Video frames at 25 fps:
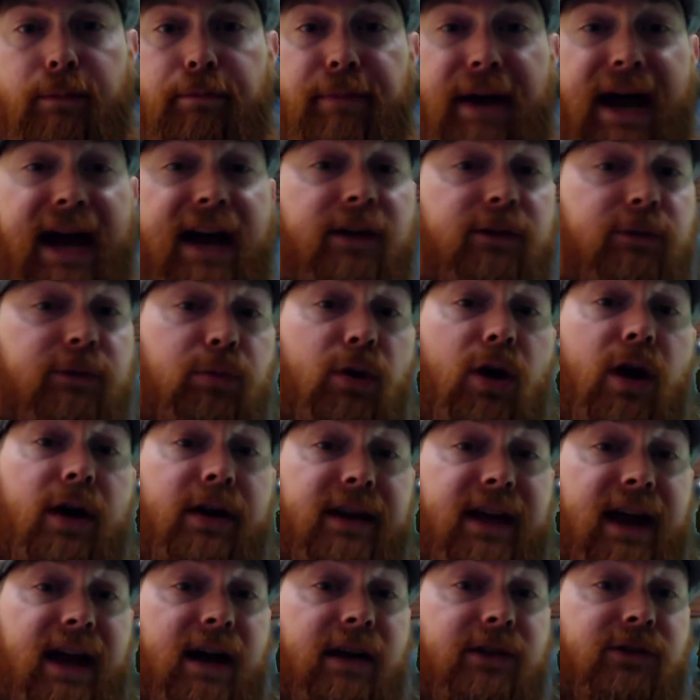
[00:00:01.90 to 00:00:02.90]
past
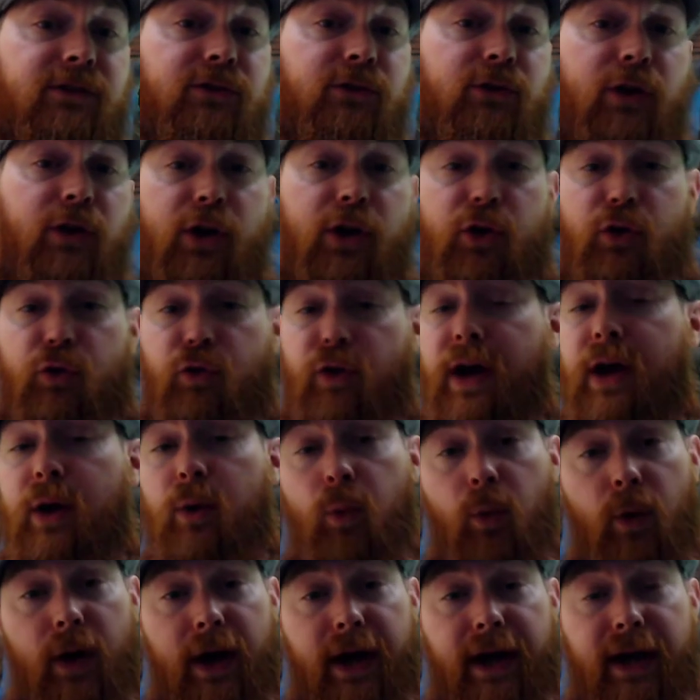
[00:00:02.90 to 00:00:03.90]
broadcasts are a
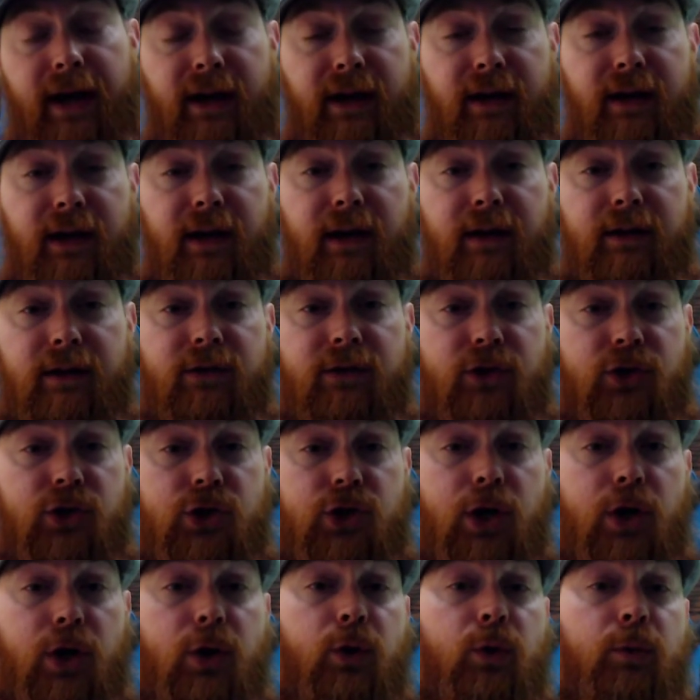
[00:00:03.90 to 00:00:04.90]
great way to
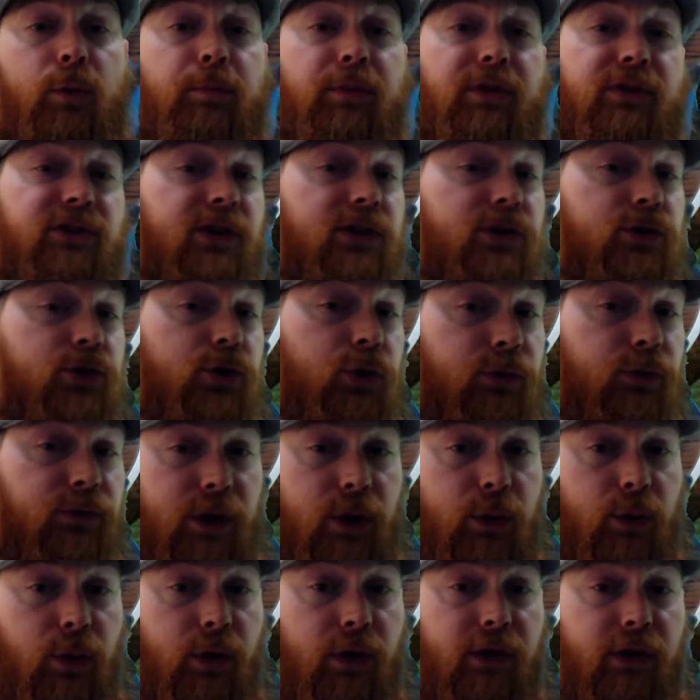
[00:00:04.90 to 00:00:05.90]
show potential
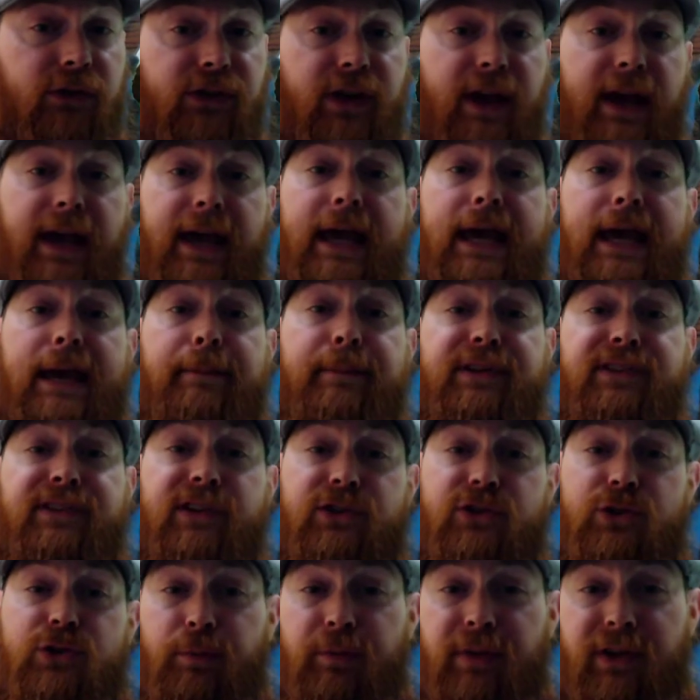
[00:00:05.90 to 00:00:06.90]
viewers and
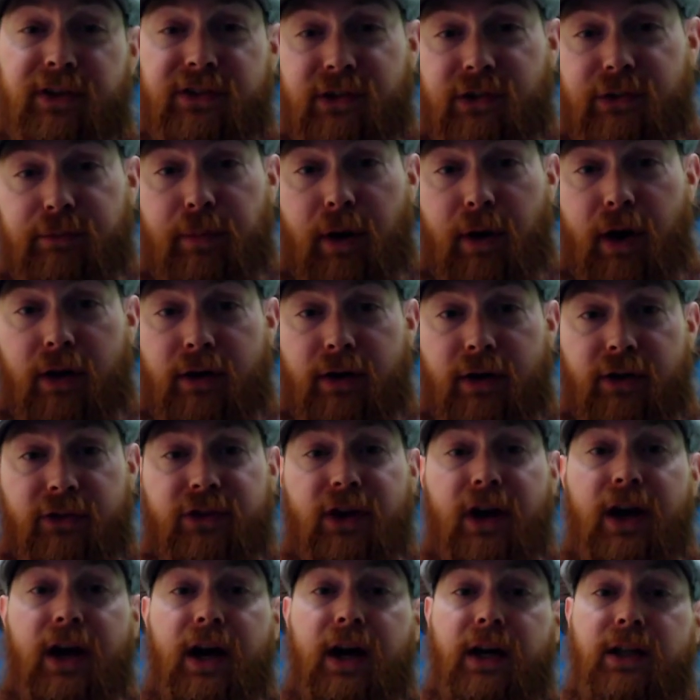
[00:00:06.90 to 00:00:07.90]
potential business partners
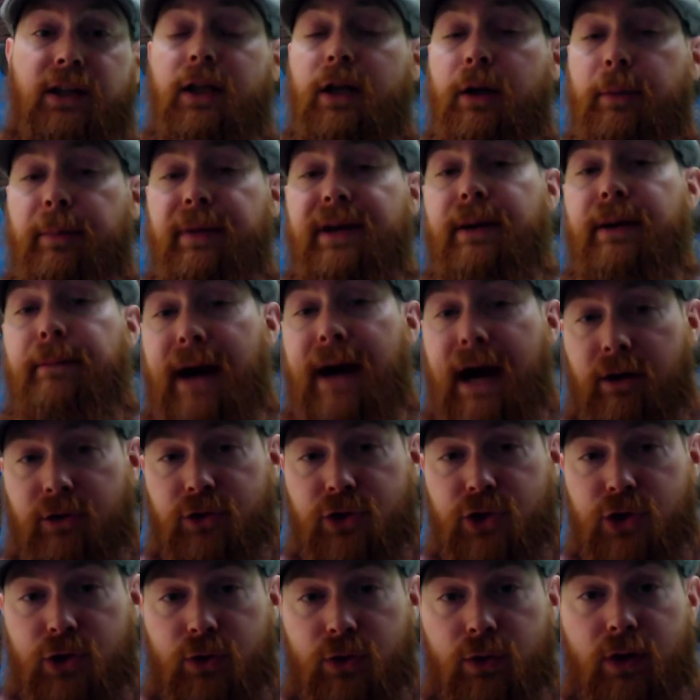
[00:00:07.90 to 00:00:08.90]
a little bit
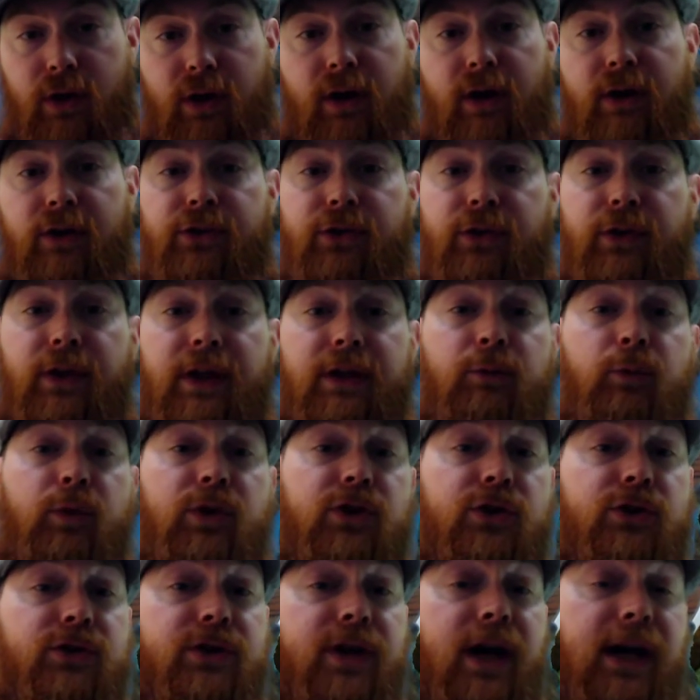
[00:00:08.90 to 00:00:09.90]
about you, so that when
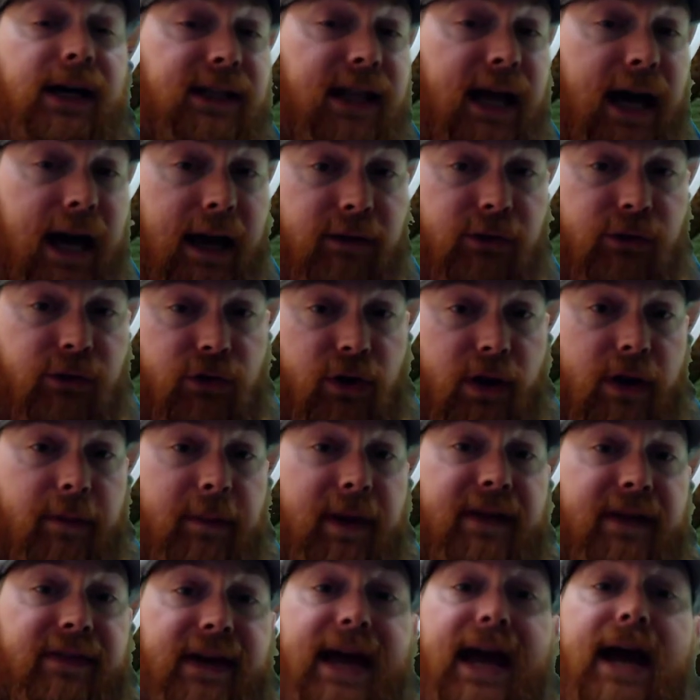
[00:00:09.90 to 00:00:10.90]
you're not live
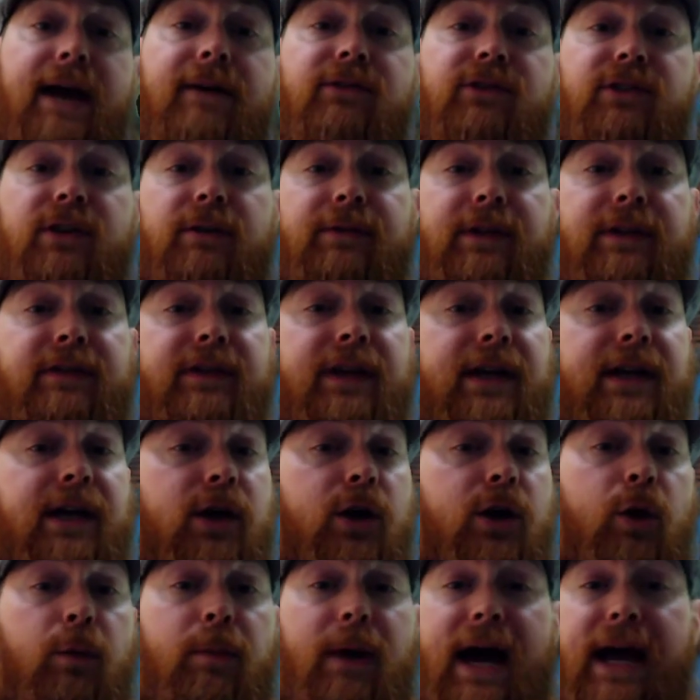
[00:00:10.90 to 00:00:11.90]
streaming, they have something they can
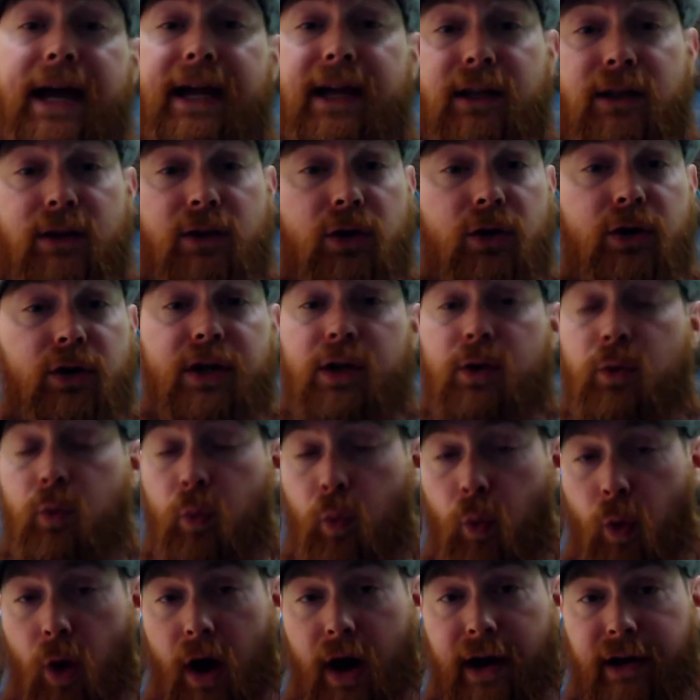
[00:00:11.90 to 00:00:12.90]
go back and look
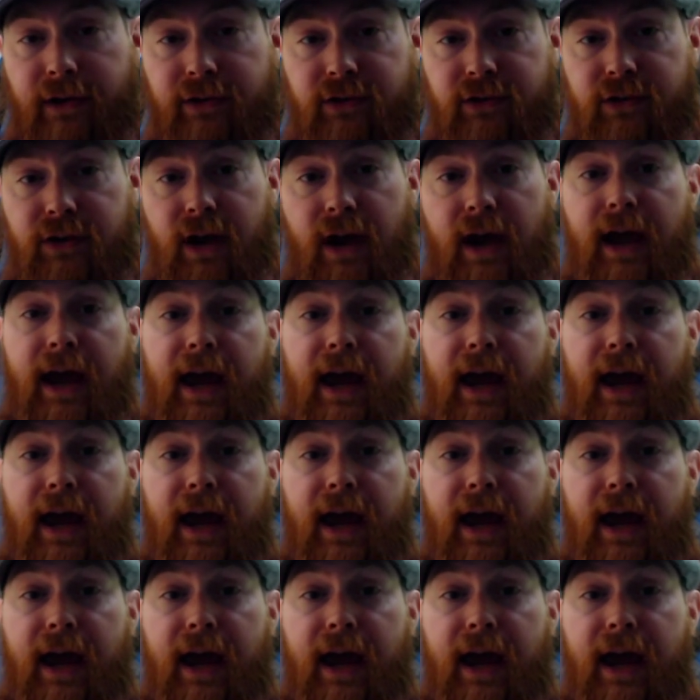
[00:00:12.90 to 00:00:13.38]
and watch.